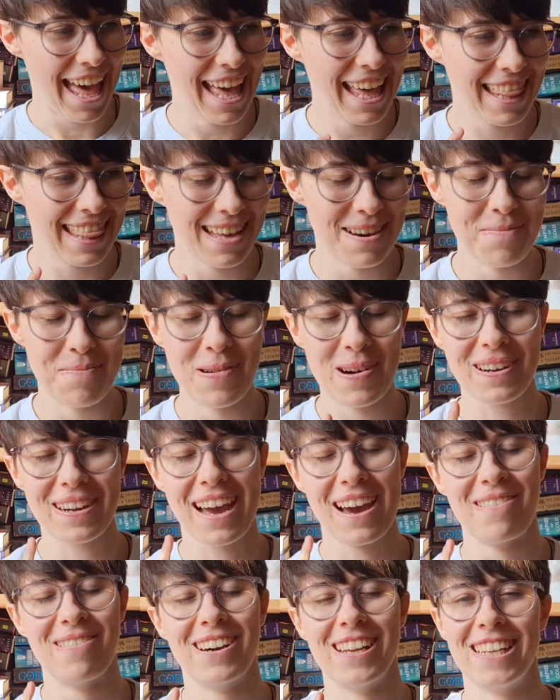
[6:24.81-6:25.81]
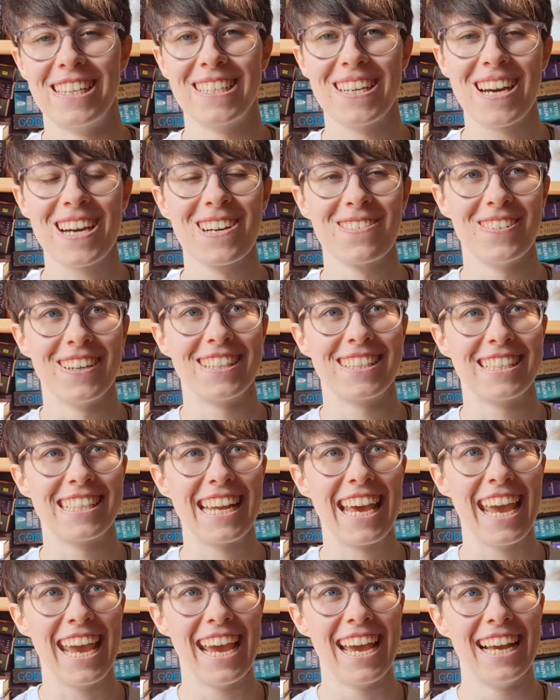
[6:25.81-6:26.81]
The book I want to talk about
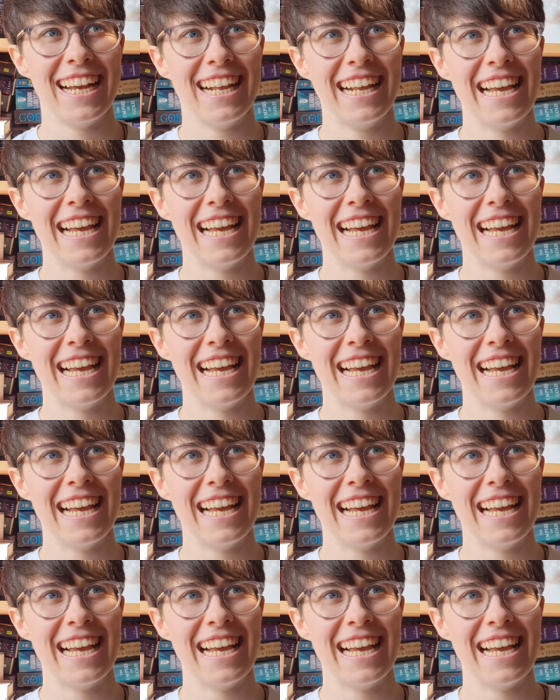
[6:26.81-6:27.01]
today